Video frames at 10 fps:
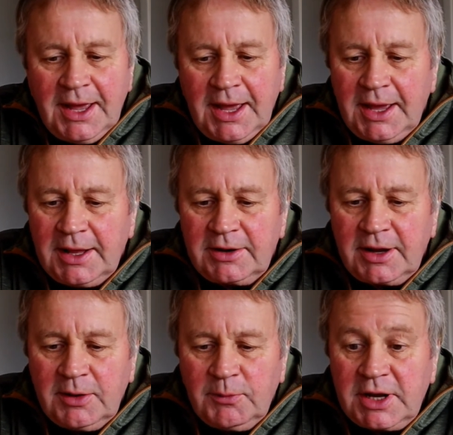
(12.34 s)
And
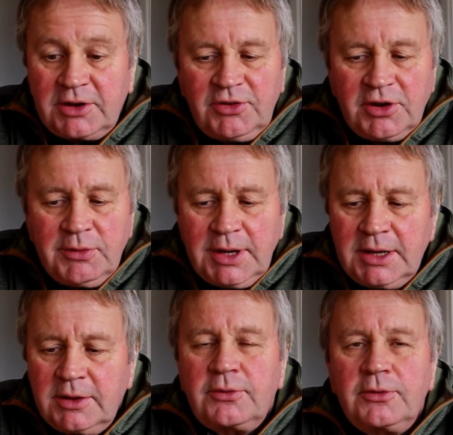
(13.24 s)
we're
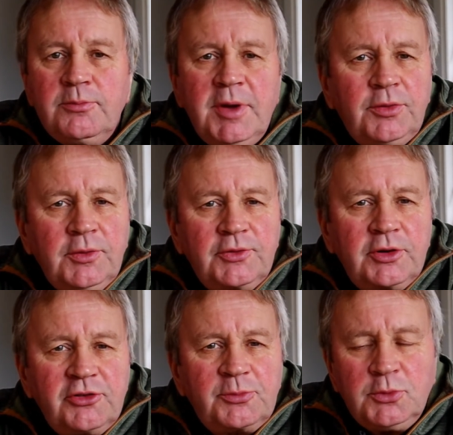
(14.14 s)
continuing through Matthew's
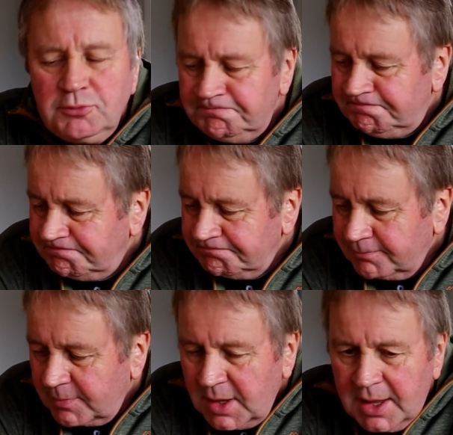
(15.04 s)
Gospel.
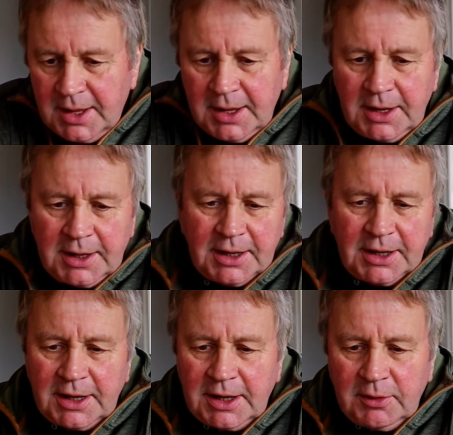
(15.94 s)

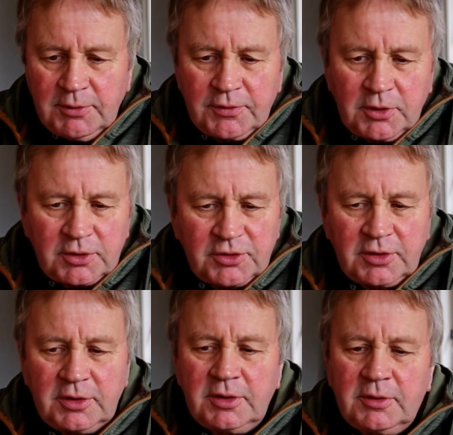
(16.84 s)
We've got
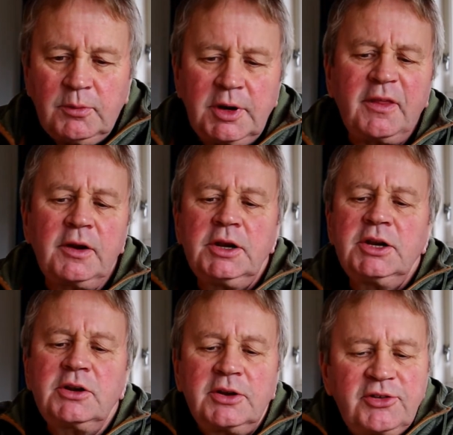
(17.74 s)
one of the
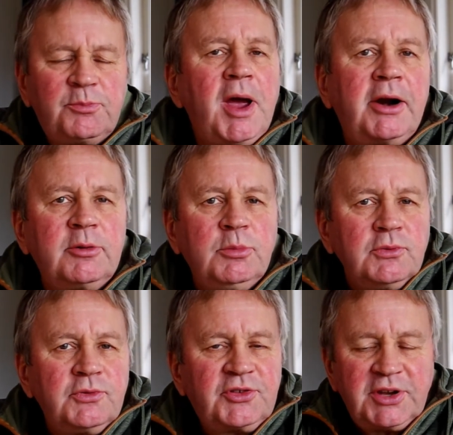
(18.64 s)
littlest
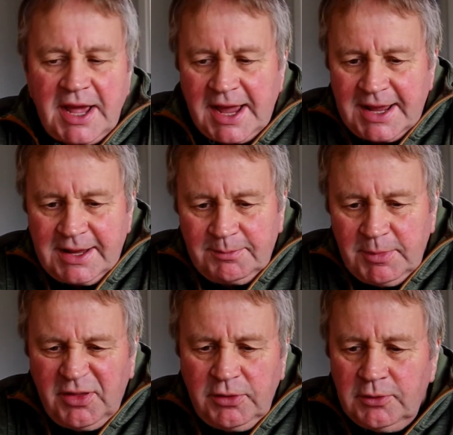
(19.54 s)
parables today,
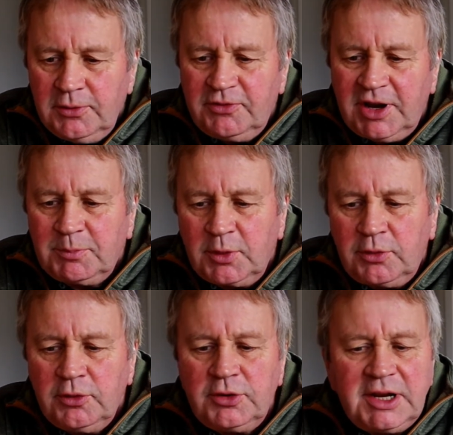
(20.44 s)
Matthew chapter
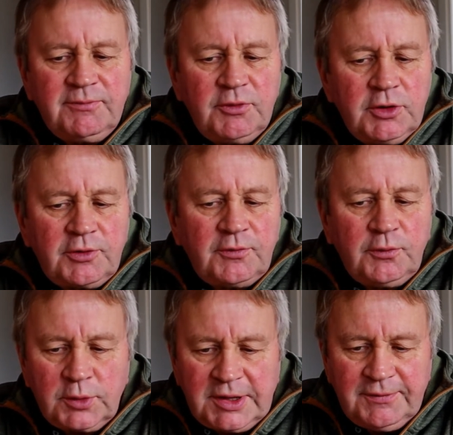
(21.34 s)
13, verse
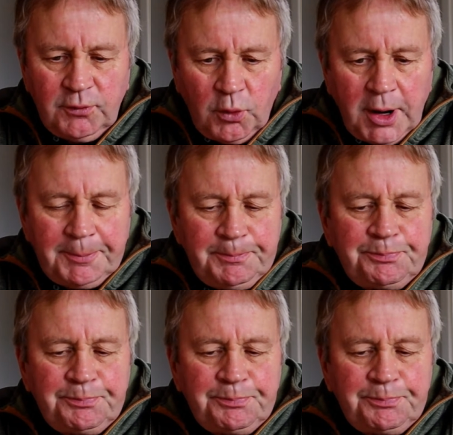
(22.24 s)
44.